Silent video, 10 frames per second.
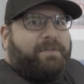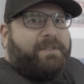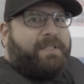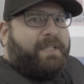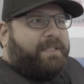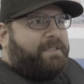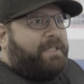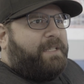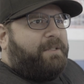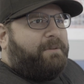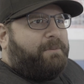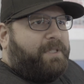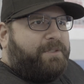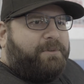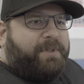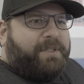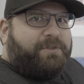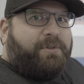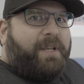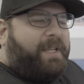for TNT when he's doing his
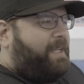training